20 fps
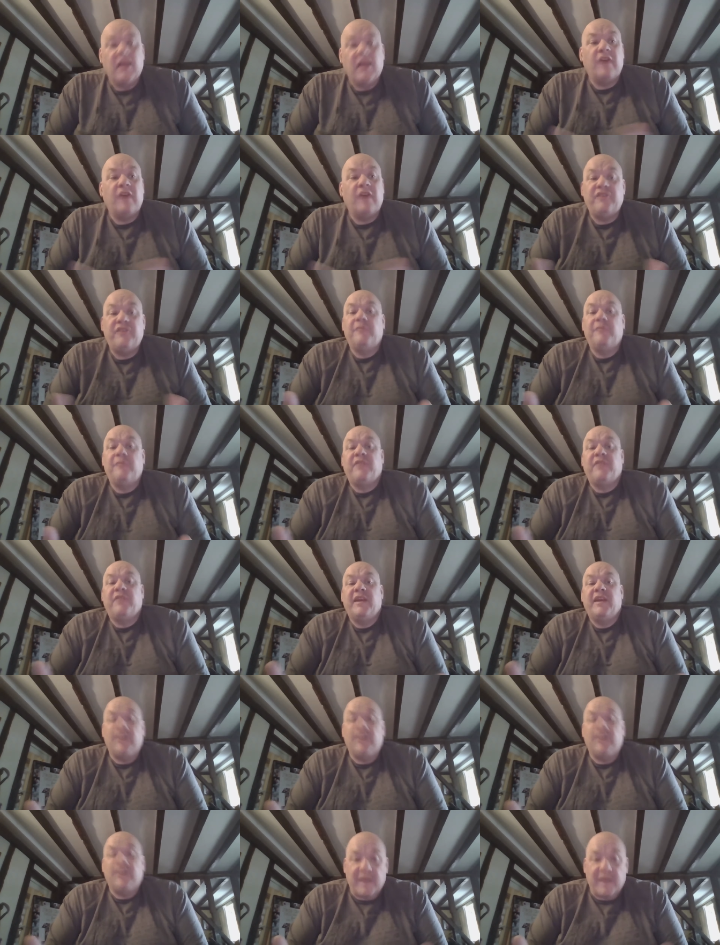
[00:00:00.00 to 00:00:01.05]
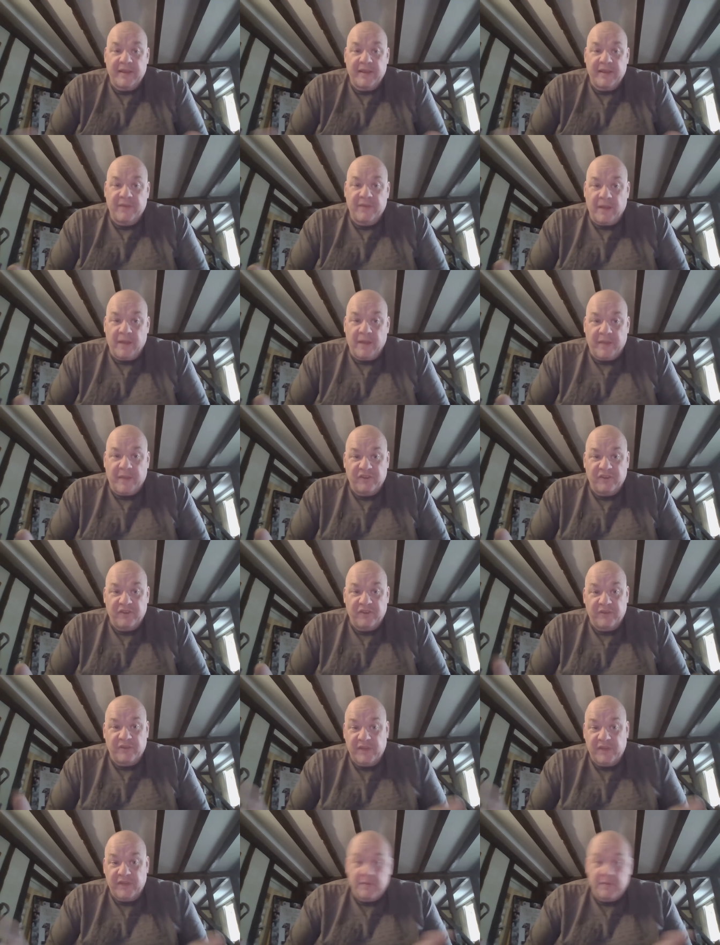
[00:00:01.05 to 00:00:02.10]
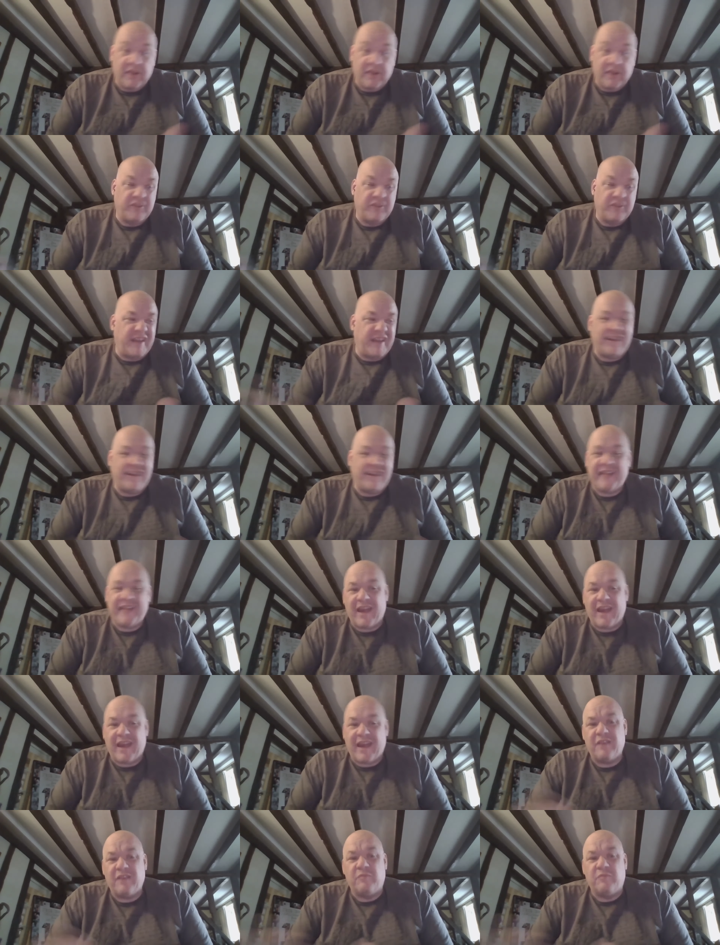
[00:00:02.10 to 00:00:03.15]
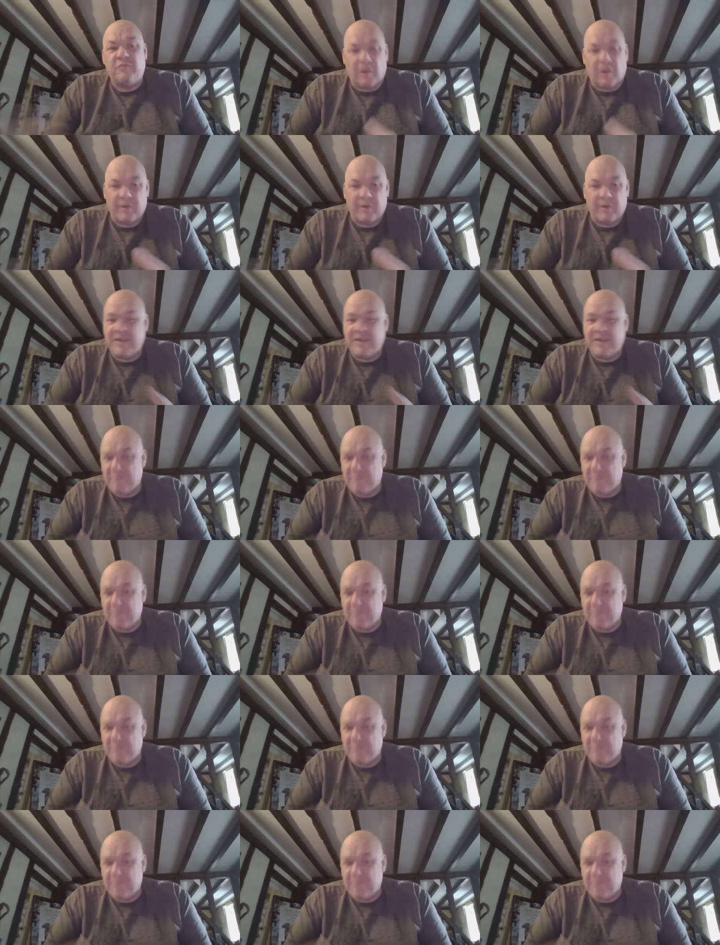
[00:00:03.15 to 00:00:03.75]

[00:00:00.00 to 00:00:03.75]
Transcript: And she was thinking about giving up HFT because getting down and rolling in